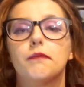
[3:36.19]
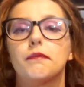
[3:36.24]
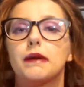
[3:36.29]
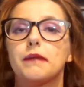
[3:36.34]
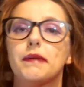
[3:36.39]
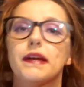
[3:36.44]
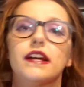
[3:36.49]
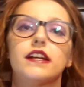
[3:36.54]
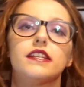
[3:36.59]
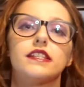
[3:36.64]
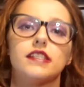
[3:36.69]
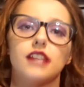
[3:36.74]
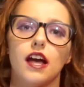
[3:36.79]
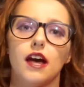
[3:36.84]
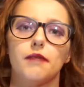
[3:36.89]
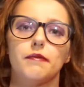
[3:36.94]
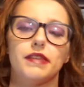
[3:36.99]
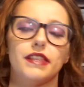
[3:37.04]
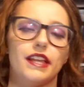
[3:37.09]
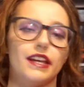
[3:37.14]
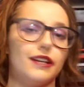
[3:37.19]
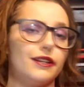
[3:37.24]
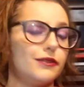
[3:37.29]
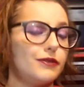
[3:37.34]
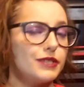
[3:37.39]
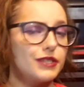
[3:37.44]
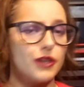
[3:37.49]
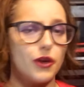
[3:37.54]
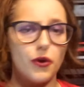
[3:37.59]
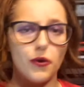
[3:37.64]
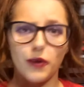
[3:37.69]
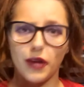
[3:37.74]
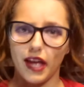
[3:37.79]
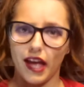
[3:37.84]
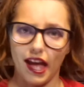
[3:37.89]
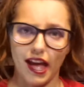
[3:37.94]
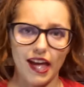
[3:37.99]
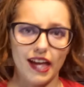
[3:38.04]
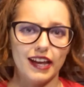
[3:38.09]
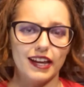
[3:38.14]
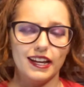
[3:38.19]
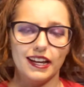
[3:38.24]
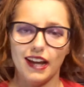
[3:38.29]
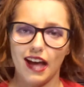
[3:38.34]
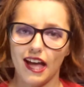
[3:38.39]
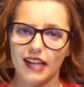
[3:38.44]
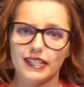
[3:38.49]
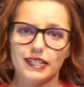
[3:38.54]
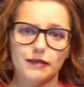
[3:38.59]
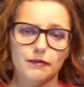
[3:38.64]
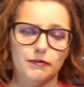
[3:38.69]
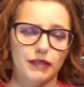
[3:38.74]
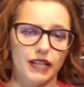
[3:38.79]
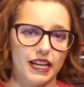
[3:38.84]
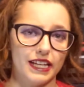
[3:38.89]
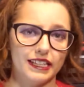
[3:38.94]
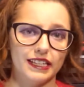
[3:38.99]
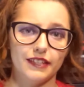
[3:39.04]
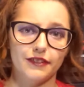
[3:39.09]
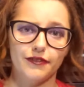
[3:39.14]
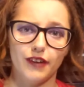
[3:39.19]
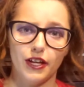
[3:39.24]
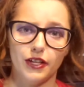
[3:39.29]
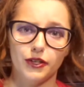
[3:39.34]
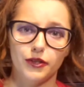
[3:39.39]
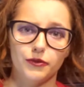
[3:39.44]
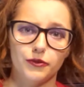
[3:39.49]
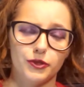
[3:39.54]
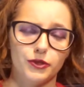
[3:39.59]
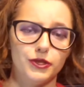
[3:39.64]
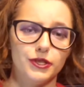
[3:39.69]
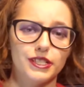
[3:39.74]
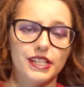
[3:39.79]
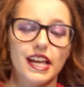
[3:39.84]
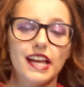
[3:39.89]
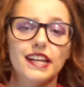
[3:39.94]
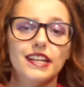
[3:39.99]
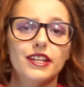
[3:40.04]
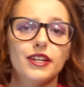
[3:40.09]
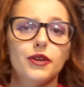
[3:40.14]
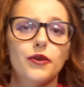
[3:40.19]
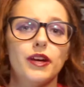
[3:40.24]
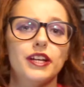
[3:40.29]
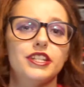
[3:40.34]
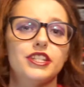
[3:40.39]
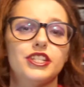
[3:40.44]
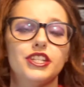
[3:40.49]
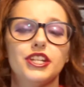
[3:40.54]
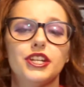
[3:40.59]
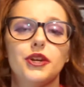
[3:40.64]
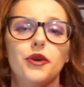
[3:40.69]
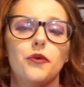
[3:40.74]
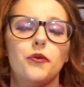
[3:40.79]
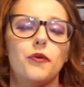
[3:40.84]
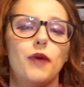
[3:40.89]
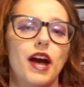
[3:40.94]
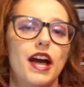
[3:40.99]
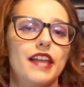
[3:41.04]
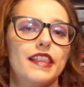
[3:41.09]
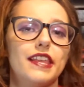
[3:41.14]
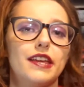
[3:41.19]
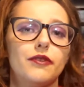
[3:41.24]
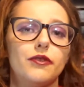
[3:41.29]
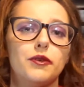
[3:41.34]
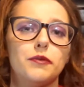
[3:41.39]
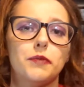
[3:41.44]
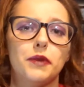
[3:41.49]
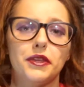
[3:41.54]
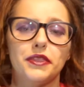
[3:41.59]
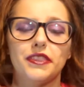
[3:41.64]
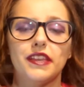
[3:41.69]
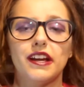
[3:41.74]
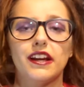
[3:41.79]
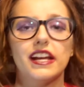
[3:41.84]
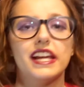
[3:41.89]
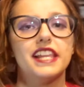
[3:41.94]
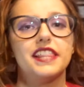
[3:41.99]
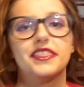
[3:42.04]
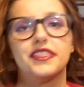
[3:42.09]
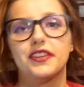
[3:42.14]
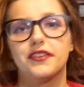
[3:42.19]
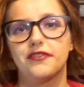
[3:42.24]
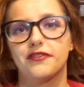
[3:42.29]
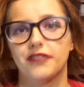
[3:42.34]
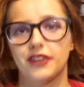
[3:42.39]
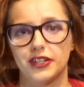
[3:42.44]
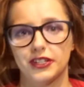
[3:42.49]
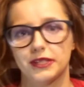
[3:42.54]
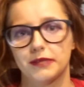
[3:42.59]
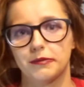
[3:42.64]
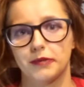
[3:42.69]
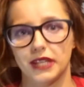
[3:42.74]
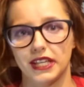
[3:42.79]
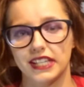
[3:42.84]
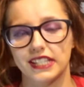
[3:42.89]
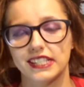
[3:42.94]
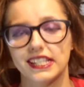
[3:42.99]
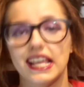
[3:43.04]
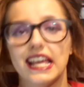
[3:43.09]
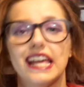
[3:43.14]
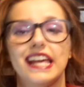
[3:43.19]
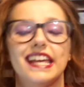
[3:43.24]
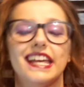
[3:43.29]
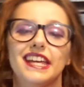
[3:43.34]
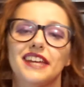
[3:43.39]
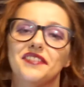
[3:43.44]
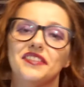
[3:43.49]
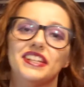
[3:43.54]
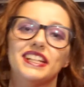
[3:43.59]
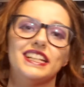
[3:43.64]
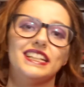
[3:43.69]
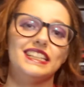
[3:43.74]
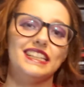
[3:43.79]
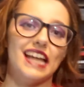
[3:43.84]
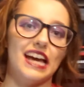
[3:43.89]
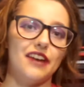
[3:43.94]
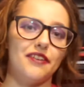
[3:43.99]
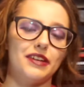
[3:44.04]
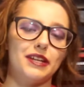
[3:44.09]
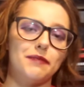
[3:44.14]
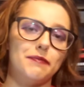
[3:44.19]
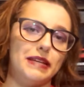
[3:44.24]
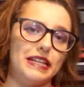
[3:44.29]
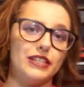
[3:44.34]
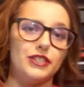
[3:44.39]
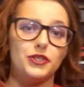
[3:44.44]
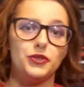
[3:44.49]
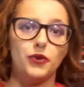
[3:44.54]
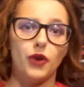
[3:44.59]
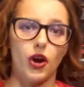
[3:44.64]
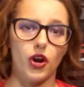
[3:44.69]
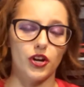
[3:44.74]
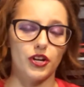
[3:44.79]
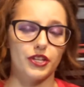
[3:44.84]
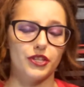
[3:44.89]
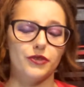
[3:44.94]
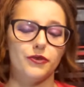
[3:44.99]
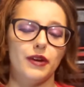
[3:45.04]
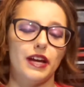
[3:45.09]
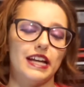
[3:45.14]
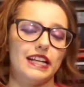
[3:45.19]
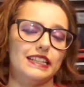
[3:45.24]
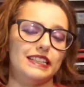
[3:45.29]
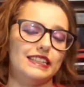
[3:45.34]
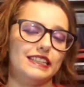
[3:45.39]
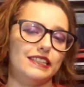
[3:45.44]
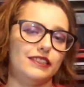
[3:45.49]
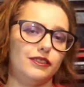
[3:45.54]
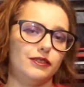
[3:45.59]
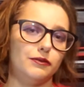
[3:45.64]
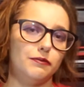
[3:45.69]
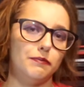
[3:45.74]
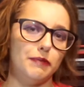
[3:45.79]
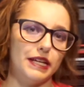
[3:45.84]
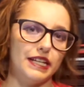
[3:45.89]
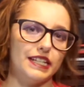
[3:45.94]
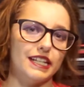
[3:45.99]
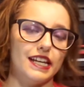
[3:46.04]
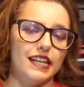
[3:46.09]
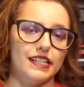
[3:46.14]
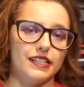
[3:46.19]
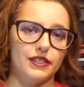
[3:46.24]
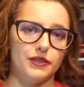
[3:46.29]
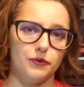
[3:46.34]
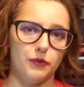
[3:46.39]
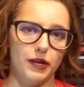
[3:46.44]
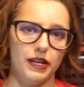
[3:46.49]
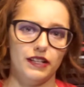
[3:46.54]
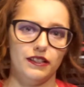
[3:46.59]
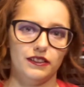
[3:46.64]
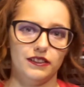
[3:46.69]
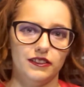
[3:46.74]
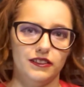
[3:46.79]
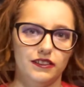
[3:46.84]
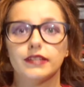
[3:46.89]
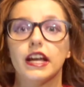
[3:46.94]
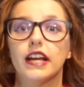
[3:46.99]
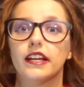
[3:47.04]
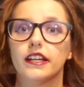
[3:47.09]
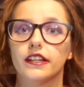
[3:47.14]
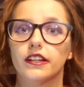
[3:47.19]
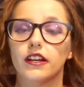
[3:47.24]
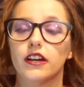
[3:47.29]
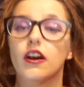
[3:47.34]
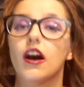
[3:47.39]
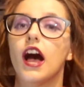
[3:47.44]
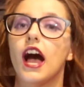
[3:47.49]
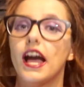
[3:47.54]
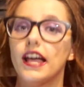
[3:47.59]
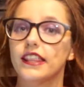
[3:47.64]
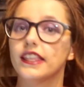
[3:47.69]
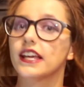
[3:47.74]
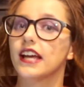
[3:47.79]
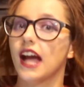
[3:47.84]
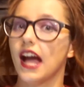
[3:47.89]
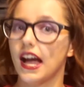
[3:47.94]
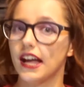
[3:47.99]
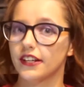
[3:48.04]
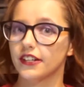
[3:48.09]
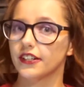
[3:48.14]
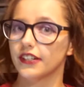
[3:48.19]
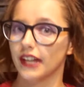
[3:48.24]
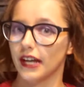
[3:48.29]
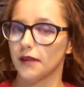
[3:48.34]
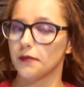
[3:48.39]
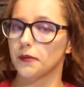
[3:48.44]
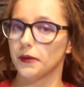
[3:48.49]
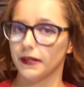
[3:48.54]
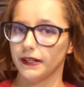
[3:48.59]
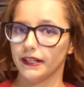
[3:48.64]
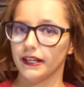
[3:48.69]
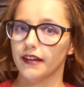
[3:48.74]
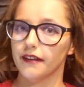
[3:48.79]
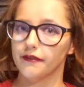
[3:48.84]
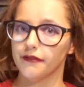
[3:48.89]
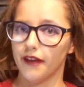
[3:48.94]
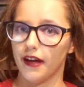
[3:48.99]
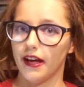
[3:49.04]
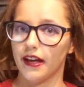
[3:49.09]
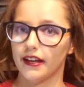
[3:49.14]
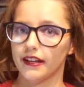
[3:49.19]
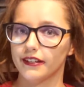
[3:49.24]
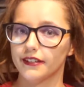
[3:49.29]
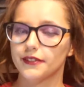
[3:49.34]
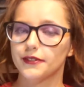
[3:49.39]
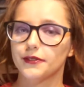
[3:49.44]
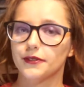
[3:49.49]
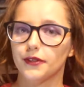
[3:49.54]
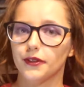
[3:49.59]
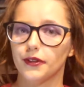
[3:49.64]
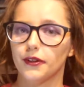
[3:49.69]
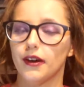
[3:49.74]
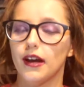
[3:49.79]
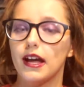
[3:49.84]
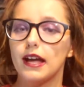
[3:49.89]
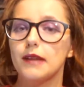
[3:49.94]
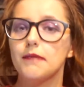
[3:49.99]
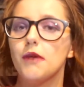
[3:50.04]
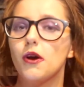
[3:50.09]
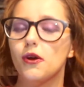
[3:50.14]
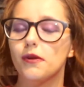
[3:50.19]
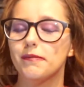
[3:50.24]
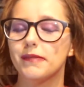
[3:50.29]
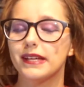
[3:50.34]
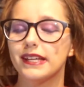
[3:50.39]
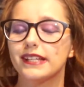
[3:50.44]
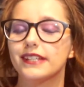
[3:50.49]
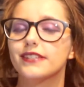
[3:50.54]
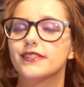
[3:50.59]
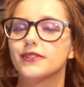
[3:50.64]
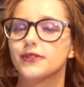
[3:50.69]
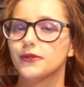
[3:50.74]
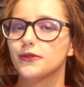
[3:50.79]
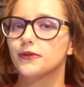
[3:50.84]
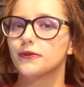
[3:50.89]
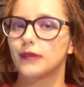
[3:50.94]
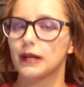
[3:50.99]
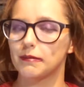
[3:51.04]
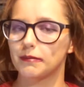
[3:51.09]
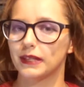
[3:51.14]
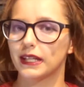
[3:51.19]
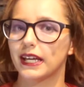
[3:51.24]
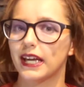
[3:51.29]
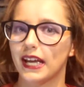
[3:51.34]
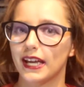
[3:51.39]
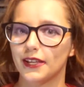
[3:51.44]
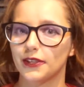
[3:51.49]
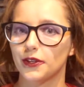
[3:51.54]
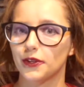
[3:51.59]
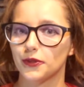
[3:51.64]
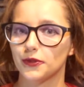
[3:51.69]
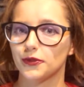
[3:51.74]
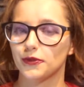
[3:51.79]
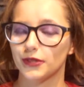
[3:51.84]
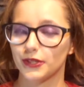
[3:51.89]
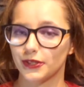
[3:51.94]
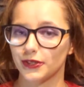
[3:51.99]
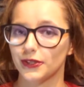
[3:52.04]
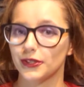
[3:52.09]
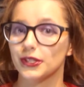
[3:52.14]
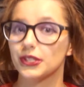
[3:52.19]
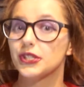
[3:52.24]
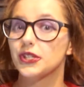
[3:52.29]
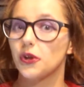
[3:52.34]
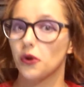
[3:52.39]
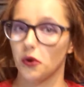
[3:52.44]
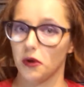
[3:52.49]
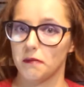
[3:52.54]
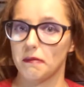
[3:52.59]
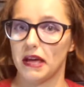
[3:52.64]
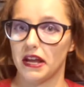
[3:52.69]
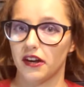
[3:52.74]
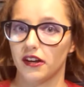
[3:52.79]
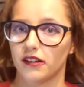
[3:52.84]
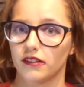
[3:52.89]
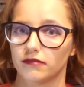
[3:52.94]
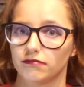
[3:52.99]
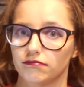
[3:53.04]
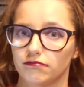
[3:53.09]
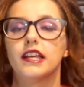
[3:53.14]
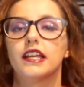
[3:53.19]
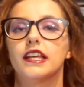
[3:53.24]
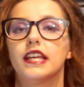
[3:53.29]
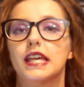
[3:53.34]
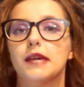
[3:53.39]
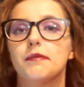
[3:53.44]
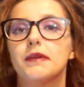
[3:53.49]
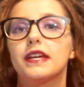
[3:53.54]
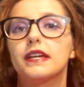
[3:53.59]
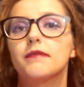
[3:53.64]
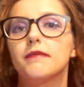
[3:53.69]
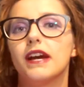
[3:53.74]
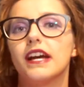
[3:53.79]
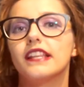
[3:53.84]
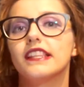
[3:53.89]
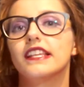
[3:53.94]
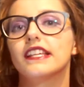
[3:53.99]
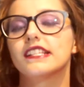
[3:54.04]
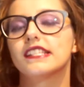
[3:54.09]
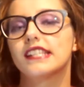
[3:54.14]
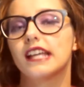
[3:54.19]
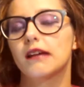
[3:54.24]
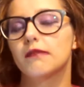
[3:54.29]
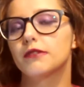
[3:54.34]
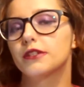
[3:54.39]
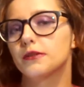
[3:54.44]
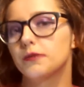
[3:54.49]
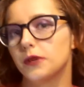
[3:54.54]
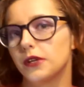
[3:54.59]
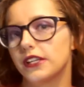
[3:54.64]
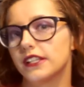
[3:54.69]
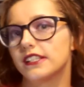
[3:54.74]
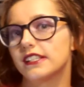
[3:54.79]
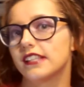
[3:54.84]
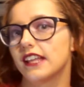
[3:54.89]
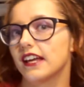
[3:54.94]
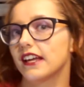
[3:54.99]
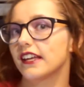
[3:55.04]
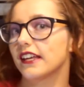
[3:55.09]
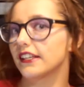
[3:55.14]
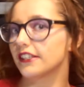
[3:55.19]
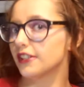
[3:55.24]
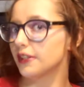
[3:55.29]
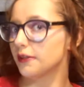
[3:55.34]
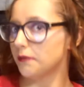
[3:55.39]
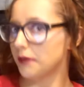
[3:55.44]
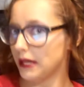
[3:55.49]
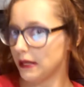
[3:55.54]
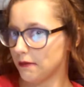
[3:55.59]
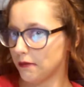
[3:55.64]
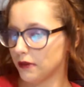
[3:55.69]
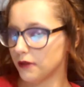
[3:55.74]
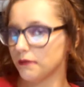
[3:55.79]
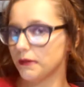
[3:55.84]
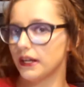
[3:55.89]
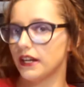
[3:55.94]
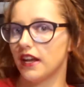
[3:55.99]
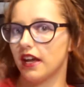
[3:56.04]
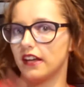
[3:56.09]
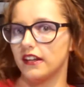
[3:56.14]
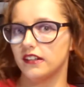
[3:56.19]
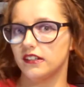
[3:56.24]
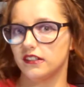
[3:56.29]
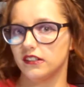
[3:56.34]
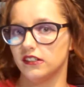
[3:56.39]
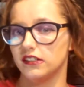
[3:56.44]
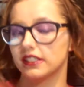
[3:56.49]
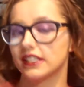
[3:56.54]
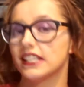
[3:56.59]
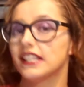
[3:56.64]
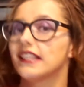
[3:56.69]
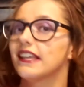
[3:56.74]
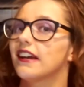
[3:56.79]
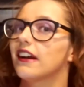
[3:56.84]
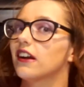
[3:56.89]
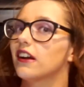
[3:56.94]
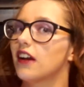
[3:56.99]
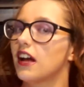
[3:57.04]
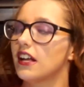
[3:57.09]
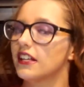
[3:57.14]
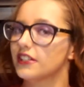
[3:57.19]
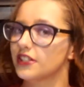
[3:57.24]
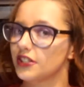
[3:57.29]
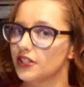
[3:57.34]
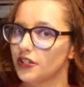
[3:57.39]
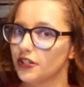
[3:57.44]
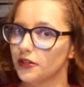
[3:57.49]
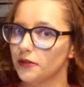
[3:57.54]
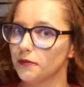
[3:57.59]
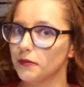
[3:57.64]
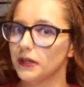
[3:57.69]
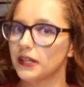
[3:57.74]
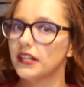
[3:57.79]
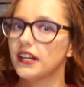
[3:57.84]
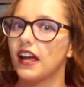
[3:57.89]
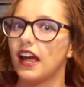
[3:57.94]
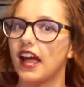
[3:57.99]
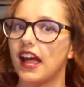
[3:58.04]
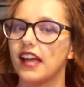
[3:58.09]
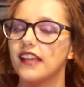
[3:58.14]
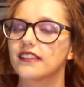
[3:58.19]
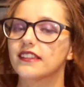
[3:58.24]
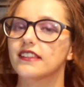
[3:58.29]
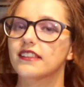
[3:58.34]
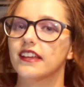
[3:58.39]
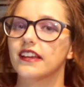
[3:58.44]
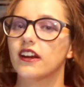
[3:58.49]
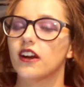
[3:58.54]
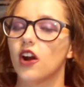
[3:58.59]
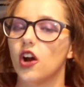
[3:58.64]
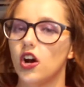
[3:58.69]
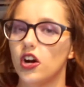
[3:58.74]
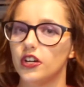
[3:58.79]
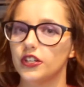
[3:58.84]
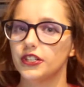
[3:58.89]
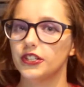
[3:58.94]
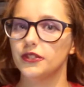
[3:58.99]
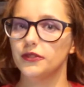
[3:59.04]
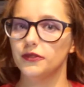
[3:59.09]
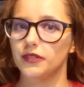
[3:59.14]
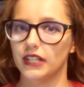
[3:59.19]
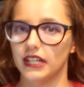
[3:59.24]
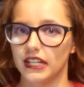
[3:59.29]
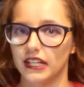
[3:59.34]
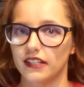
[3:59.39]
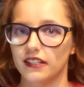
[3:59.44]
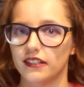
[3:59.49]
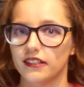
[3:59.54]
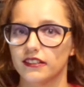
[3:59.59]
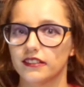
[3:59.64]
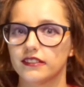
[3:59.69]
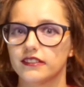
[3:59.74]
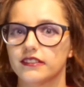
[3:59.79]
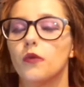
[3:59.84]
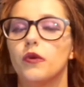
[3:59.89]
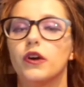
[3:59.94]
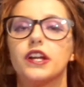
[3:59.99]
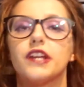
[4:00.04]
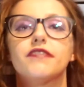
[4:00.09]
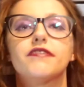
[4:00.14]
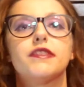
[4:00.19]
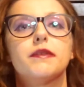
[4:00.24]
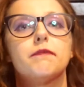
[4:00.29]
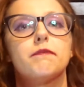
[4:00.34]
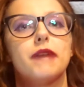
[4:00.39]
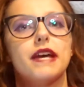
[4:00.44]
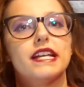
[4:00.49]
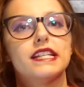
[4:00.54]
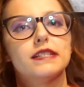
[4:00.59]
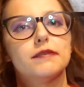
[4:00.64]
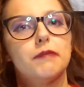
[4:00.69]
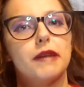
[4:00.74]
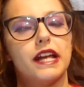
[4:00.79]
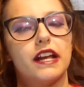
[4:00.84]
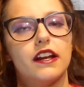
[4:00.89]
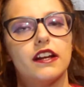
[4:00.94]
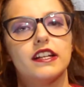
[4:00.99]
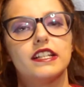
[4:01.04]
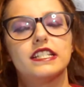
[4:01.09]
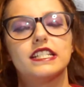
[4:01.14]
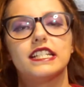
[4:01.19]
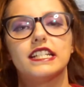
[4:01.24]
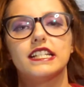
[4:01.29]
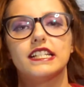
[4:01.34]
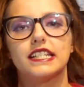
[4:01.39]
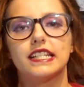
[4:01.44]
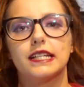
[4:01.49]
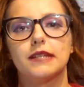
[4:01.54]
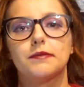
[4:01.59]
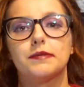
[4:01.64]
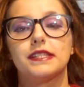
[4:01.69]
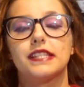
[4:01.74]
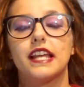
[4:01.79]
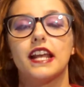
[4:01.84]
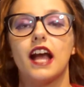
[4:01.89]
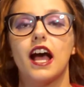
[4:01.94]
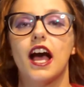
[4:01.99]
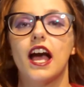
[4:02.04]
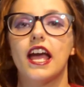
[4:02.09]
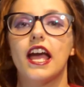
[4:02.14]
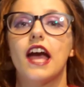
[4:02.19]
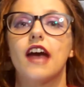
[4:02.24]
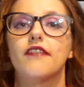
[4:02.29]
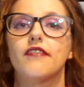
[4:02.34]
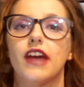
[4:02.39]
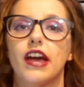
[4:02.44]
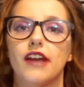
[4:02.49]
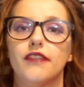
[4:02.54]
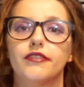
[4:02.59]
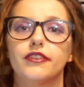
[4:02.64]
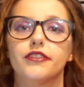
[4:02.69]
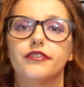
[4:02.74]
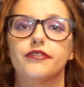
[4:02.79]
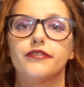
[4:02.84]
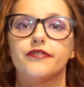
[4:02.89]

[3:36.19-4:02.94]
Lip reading: My parents taught me that it was okay not to blindly follow rules and to question why they were put there in the first place, even allowing me to argue a little bit as well. And you know, I think I turned out pretty damn fine. So I'm hoping to replicate those results or better. Keeping in mind the established points that kids are people but not adults, they are not stupid, and that they are all unique, one of the best parenting tips that I have ever